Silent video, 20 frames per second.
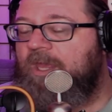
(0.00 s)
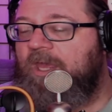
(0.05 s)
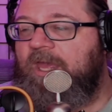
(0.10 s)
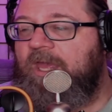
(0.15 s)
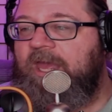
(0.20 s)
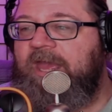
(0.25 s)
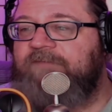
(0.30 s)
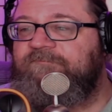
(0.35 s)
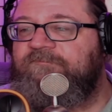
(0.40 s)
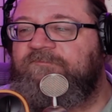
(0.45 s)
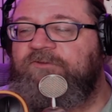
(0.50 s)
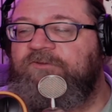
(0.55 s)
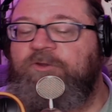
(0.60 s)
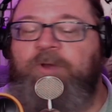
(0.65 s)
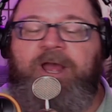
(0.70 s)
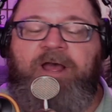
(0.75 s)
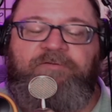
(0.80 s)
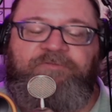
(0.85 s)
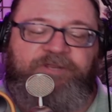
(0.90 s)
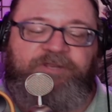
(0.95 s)
I flew
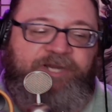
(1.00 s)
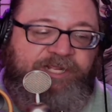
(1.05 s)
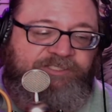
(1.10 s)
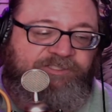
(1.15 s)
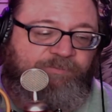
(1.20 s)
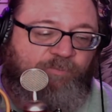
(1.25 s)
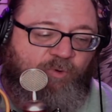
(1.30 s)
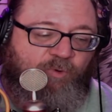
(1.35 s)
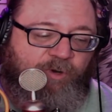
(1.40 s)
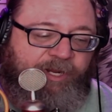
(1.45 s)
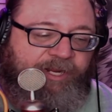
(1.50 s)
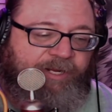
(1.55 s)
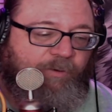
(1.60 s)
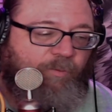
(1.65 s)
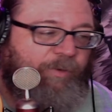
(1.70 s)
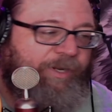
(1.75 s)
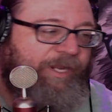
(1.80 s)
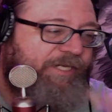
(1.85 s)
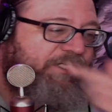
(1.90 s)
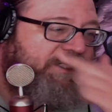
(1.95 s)
out the next morning.
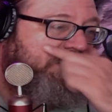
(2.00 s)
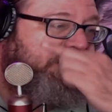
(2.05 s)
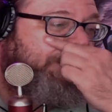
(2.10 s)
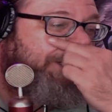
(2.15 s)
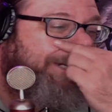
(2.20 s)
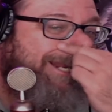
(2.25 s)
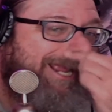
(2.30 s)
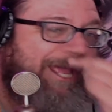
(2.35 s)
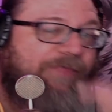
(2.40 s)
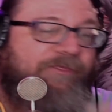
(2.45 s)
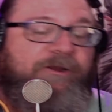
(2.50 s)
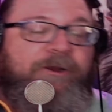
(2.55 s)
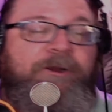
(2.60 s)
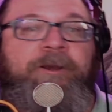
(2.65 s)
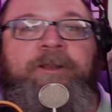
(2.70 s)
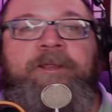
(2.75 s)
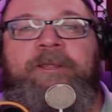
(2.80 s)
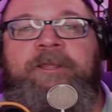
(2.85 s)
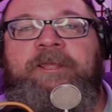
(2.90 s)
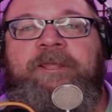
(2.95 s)
We had dinner together
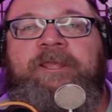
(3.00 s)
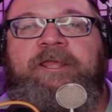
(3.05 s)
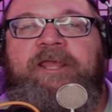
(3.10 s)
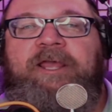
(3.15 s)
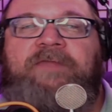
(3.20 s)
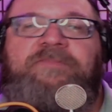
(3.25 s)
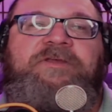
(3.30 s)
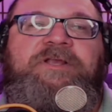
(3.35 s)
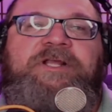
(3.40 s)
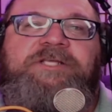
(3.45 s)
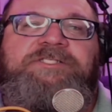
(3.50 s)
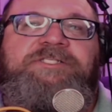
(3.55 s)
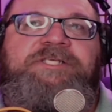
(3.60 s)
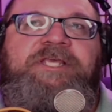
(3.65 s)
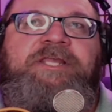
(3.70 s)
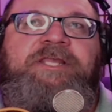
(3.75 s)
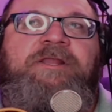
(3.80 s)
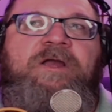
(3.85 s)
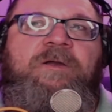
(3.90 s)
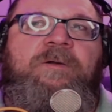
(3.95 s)
at the
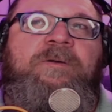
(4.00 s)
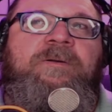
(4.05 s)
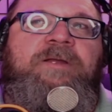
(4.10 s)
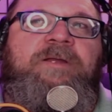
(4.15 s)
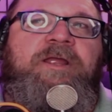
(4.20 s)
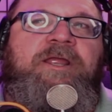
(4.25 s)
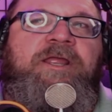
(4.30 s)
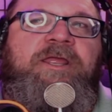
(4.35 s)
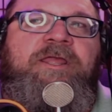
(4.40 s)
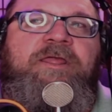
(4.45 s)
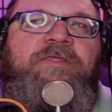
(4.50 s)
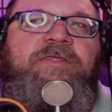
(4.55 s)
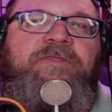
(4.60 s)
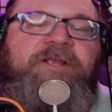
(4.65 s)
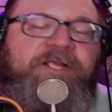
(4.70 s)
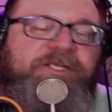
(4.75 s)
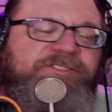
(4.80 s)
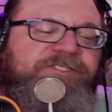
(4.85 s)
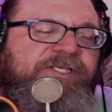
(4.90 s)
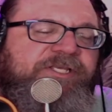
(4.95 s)
casino.
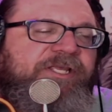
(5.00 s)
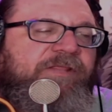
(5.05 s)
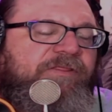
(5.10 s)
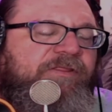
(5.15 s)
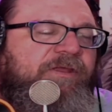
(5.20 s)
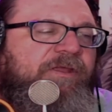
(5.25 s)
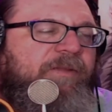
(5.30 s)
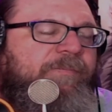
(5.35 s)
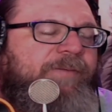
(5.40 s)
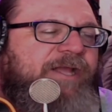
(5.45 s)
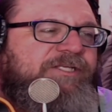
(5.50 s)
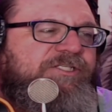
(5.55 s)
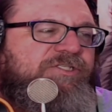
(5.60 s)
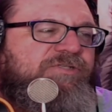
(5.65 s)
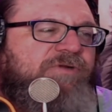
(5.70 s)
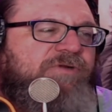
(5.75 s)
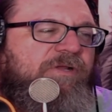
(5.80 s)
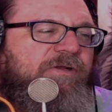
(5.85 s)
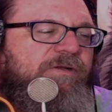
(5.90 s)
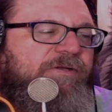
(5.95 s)
The Apache
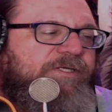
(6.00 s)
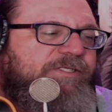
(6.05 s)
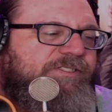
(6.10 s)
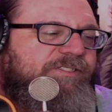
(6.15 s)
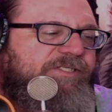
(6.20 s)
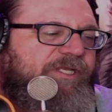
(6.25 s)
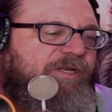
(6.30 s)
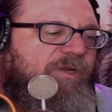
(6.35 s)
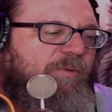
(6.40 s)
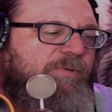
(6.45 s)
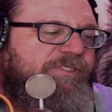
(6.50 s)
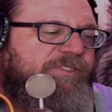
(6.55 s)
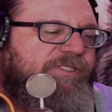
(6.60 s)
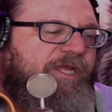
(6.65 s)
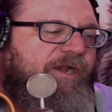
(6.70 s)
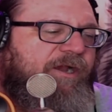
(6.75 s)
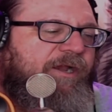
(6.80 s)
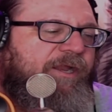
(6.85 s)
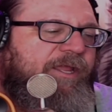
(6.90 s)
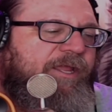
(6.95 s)
Stronghold Casino was
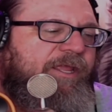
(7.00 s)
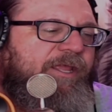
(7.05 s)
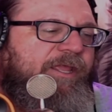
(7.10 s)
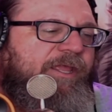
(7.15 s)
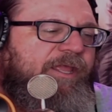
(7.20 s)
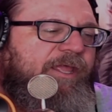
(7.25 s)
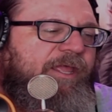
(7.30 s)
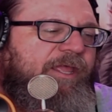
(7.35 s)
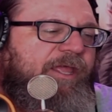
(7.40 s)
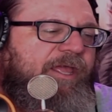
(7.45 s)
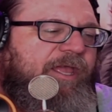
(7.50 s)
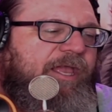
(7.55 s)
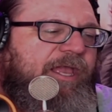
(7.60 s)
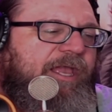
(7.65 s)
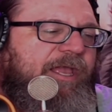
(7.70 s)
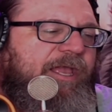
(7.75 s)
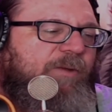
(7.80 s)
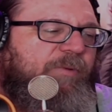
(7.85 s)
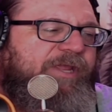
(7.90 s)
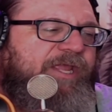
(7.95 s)
there,
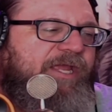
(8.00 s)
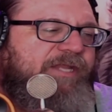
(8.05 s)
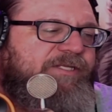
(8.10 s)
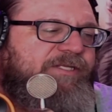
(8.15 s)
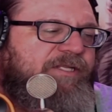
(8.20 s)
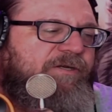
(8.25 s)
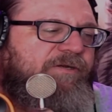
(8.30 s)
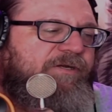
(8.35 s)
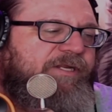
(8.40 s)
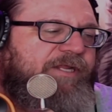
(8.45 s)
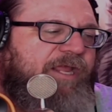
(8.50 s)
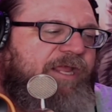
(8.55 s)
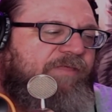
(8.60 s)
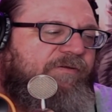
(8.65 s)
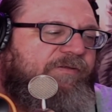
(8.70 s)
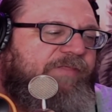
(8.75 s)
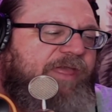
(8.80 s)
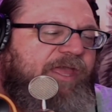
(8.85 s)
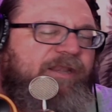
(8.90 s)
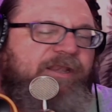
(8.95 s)
and we had dinner
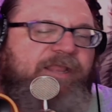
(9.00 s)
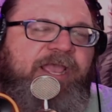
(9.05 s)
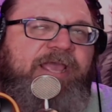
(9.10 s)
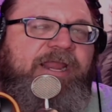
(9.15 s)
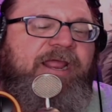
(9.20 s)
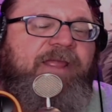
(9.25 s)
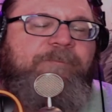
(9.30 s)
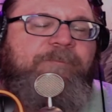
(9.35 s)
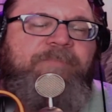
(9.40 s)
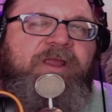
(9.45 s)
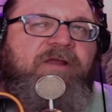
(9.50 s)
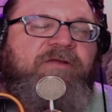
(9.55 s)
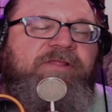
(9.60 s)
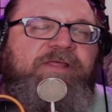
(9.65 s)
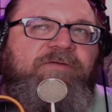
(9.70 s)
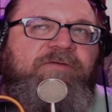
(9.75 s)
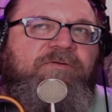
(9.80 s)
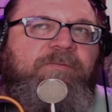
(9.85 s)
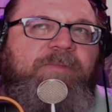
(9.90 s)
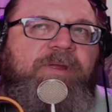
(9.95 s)
together that night. I barely
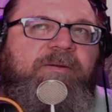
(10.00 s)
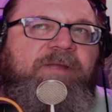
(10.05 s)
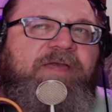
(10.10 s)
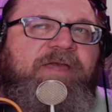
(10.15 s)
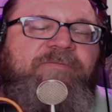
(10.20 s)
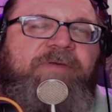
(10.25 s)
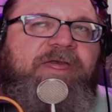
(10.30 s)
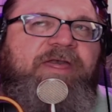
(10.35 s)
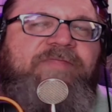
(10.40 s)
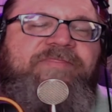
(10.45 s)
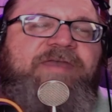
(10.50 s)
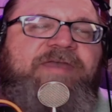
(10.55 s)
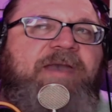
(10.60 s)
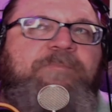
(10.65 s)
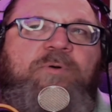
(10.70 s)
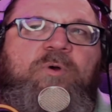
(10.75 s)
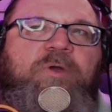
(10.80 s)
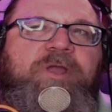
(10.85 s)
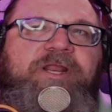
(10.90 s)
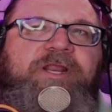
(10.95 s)
remember. At that
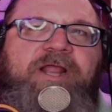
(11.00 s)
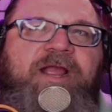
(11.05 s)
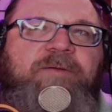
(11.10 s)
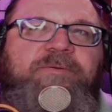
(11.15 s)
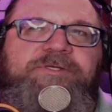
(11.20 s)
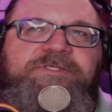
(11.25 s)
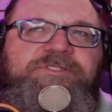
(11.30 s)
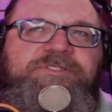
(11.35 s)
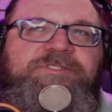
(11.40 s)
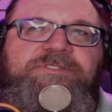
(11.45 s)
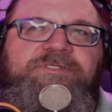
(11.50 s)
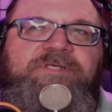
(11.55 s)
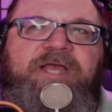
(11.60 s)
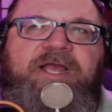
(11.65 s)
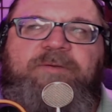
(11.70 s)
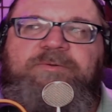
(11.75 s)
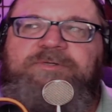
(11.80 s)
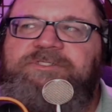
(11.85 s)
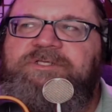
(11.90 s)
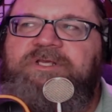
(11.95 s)
point, I was
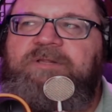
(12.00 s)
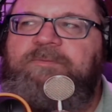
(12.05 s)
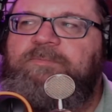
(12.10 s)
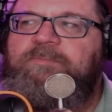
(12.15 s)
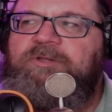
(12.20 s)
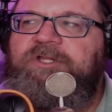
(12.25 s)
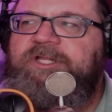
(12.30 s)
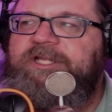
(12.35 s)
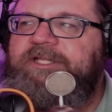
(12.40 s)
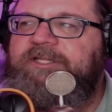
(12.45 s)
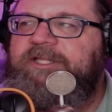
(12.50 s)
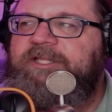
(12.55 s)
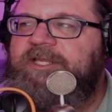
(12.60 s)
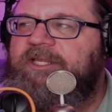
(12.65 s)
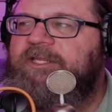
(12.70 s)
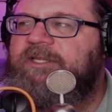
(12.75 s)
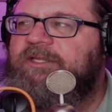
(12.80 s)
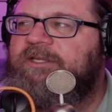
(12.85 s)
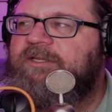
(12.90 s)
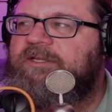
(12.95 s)

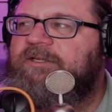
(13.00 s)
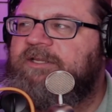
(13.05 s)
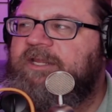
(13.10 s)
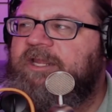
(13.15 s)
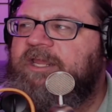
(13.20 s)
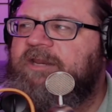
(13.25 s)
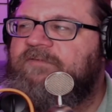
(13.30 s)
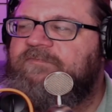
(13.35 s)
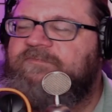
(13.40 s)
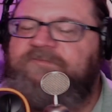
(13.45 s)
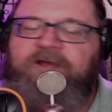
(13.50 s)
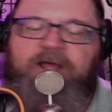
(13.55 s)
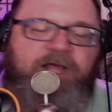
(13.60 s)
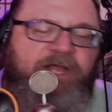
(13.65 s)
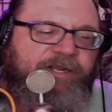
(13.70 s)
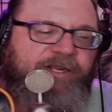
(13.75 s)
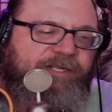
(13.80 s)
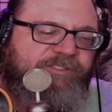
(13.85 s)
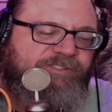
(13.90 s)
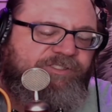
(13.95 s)
completely in a
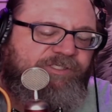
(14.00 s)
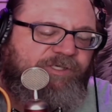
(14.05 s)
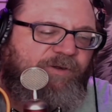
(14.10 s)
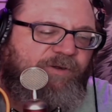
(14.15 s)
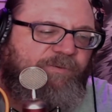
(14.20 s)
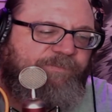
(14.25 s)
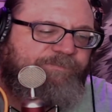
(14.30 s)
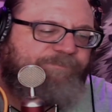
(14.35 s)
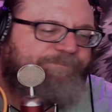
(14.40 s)
fog, and so